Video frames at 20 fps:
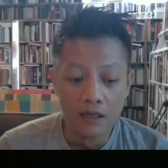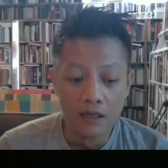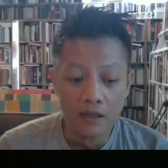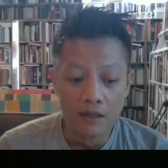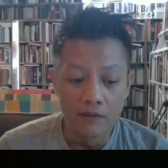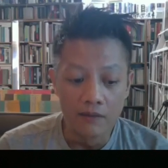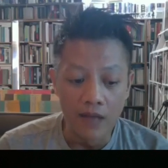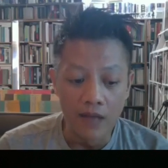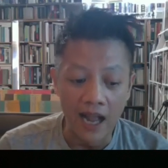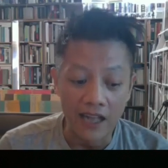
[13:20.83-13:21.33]

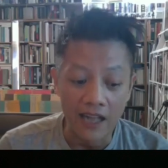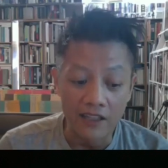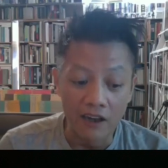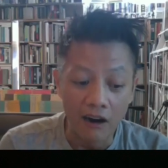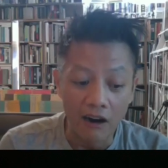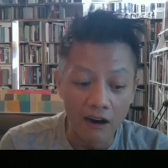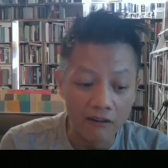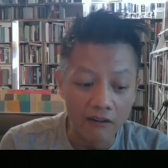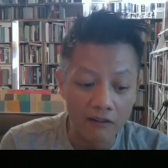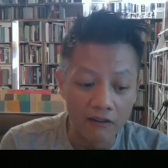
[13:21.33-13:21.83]
has
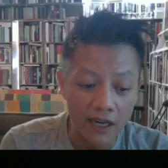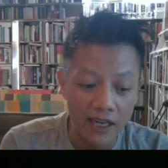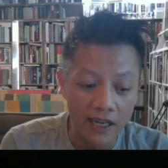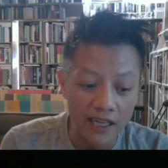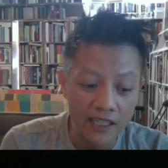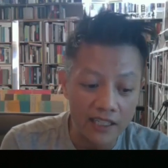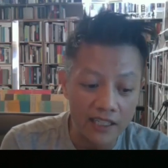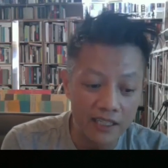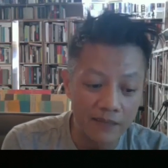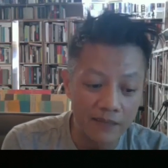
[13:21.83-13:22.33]
our
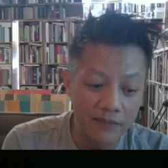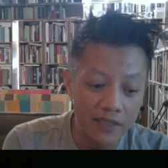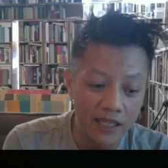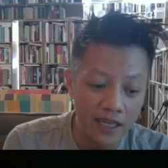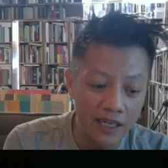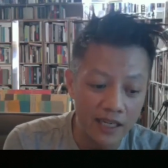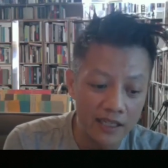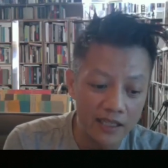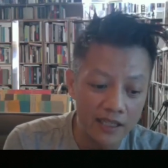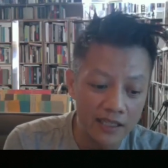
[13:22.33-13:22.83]
relationship
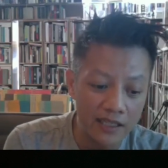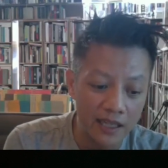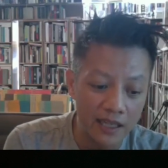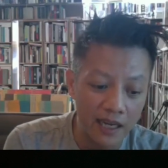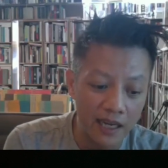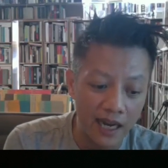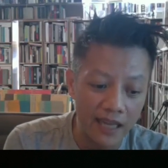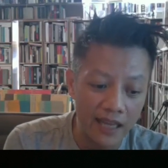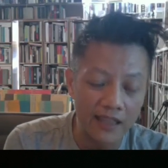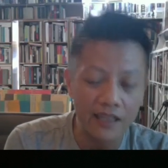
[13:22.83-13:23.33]
changed?
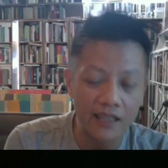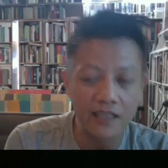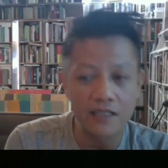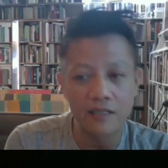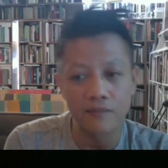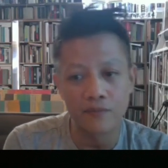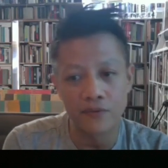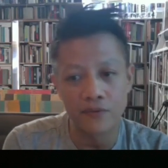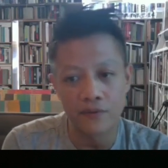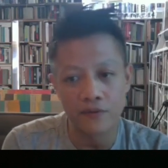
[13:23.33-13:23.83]
I think it's
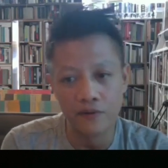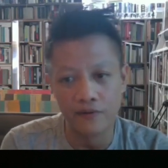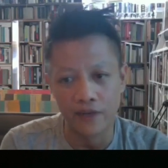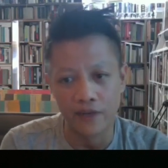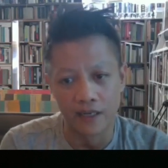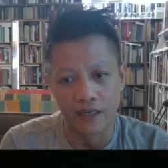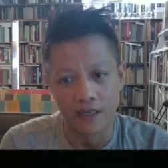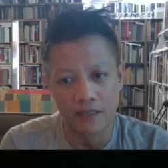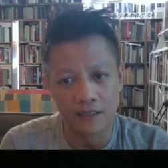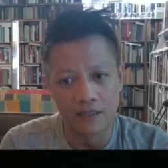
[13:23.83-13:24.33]

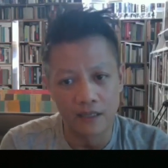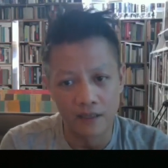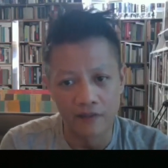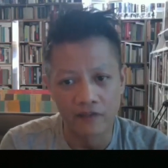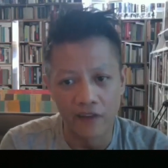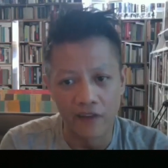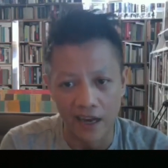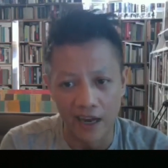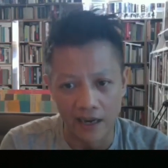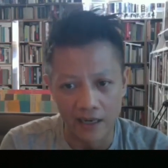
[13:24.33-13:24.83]
improving, in
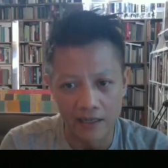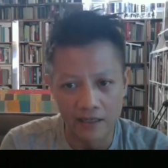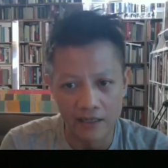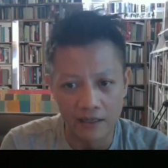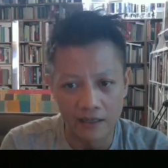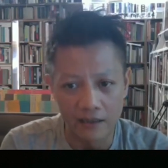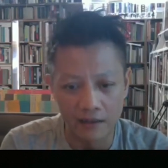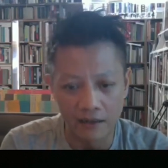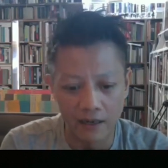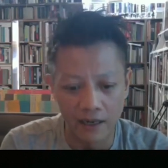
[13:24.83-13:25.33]
fact,
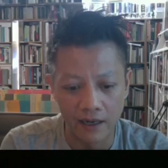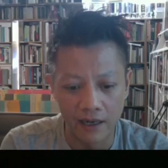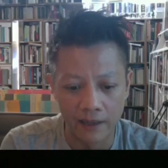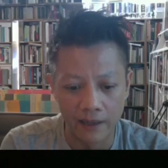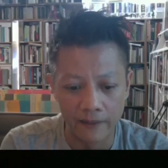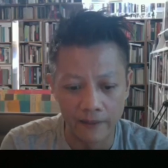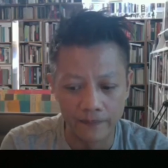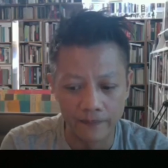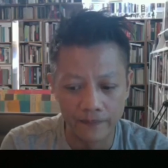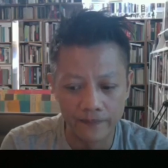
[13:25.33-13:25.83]

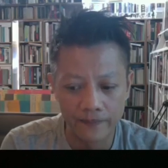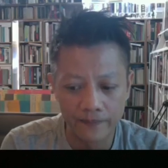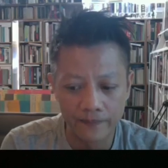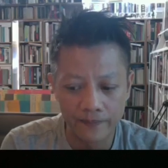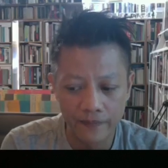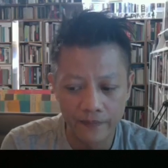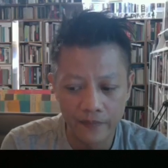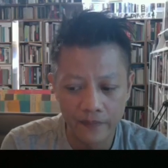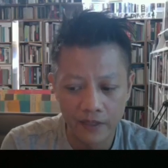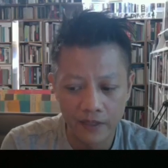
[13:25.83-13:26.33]
um,
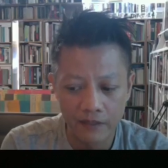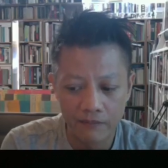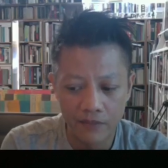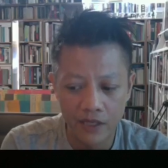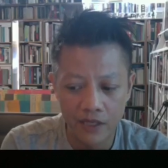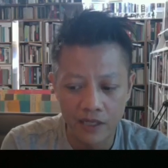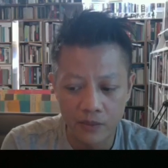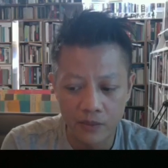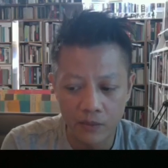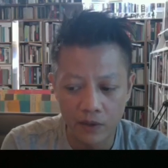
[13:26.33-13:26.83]

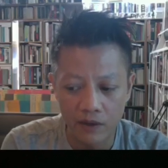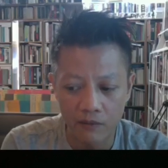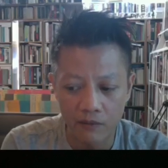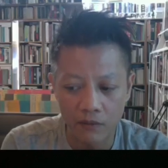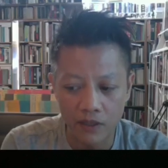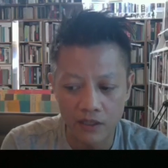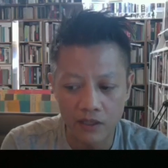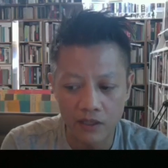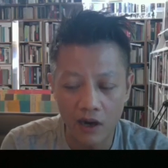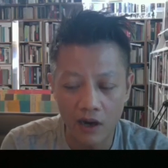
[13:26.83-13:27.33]
because we're,
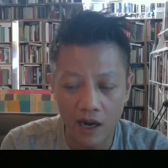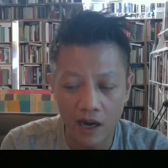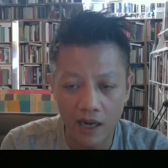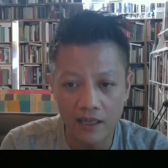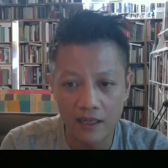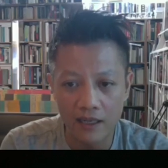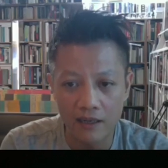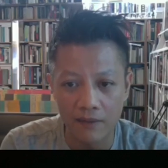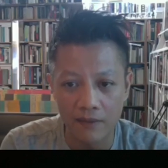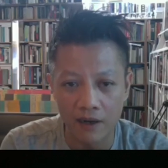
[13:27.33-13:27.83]
we're
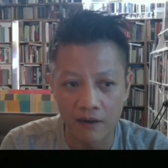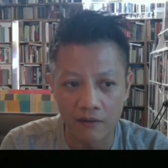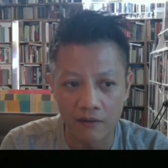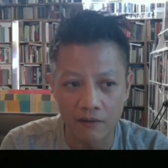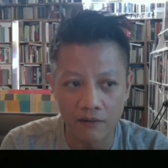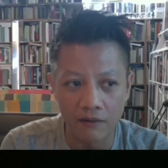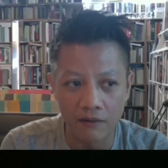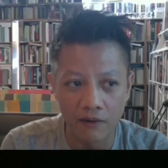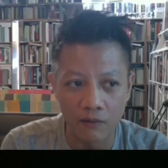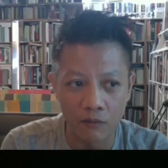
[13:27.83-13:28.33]
talking about
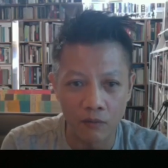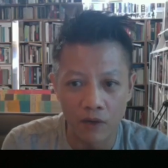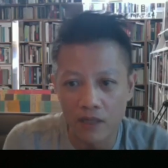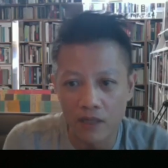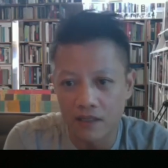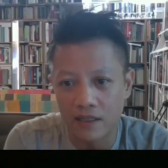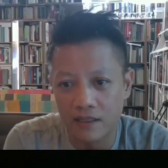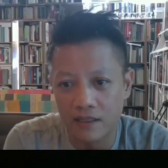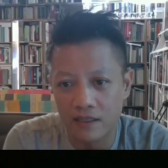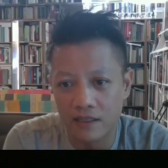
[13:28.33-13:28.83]
what
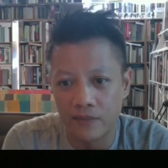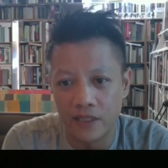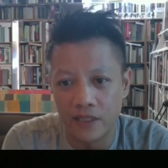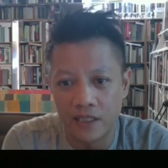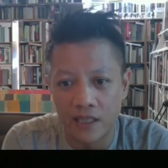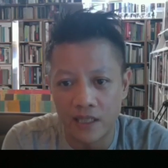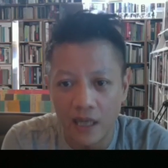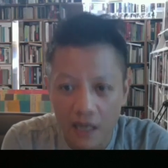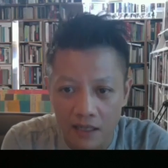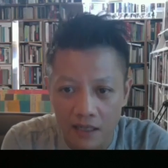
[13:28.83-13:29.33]
is to be
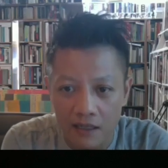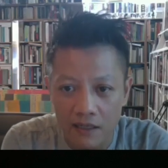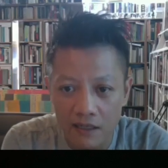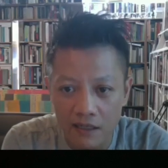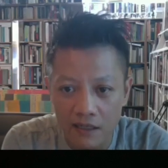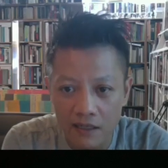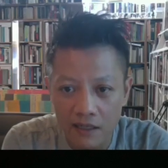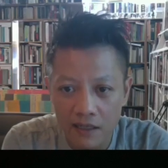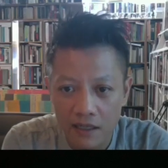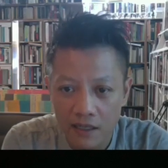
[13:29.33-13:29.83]
done.
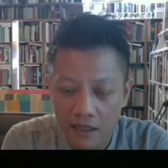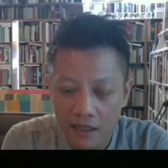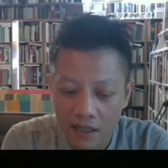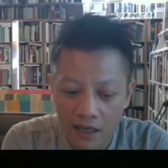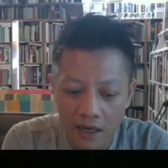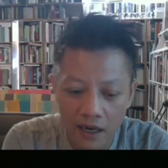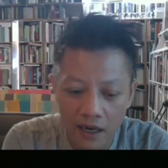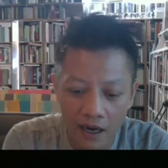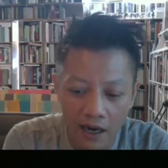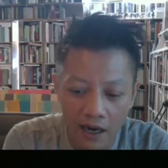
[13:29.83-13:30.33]

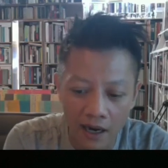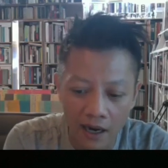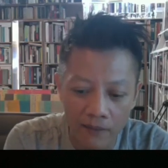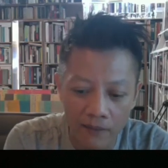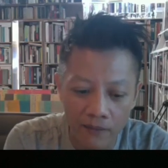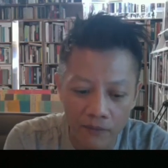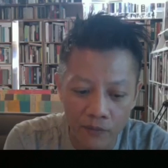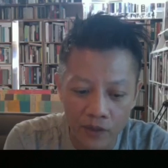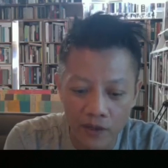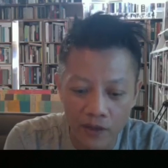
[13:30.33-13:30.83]
Mm.
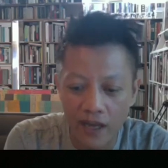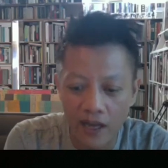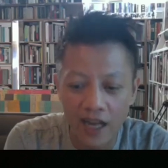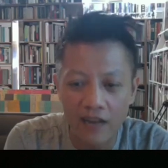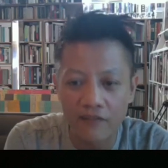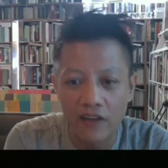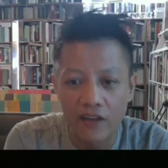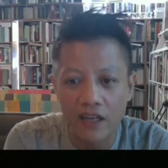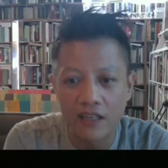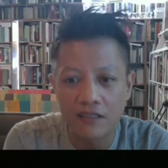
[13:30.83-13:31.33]
Um, we don't
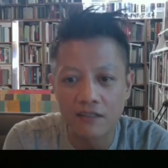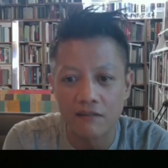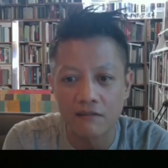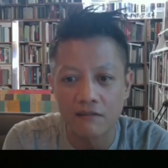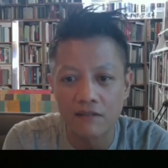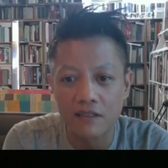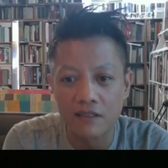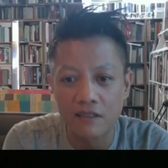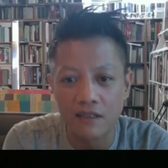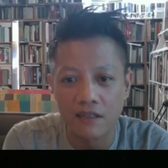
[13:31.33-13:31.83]
have
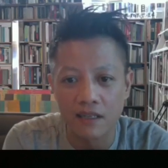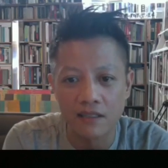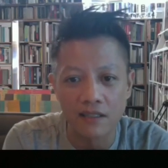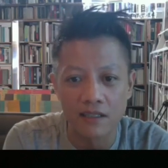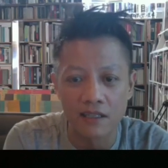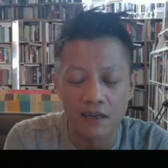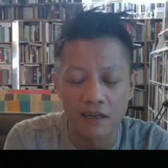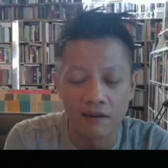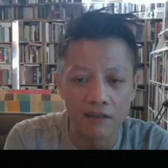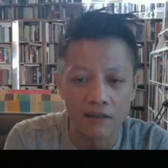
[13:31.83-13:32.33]
answers
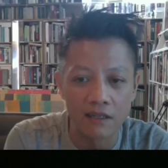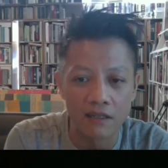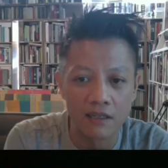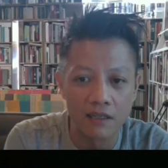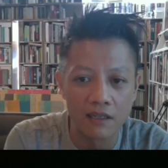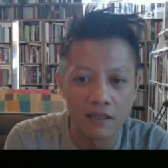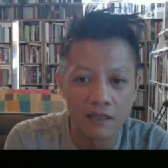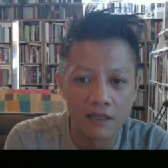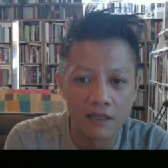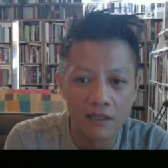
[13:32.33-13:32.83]

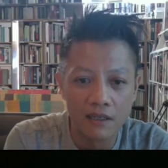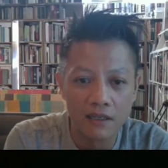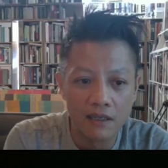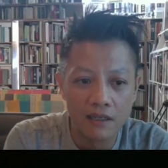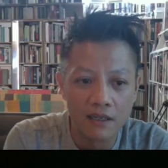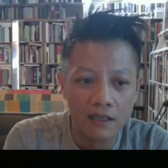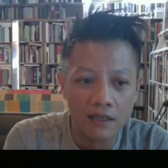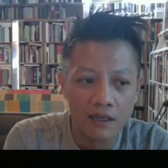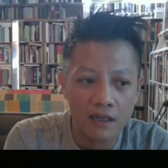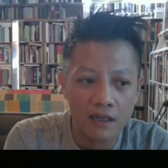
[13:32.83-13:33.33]
necessarily,
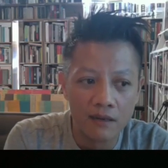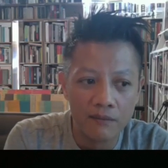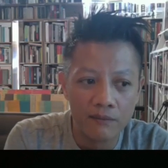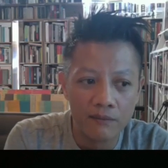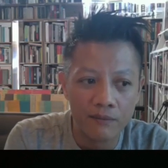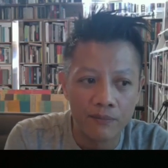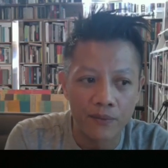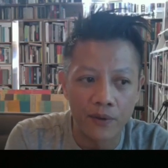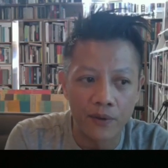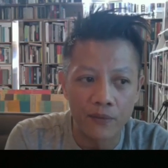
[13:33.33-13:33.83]

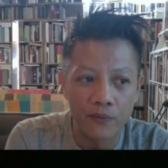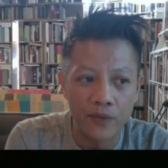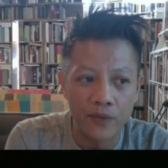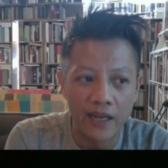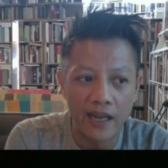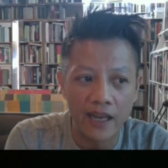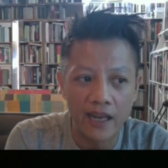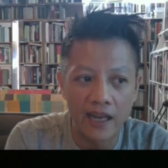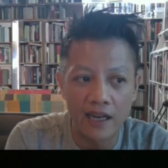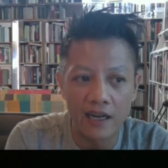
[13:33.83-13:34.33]
but we
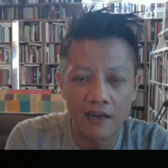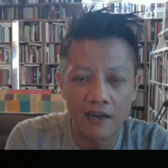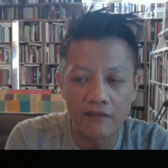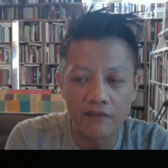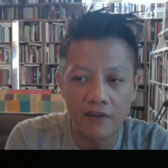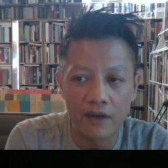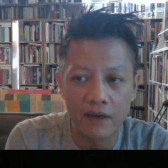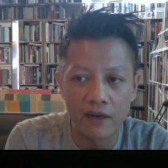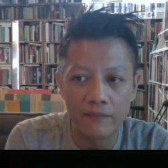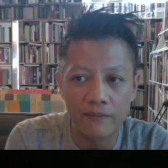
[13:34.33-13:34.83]
have
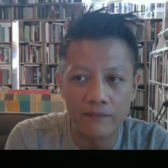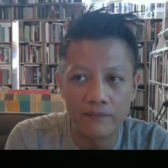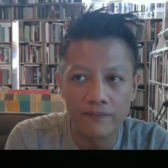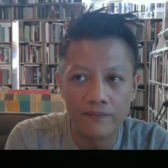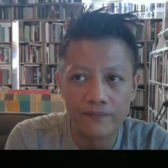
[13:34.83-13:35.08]
um,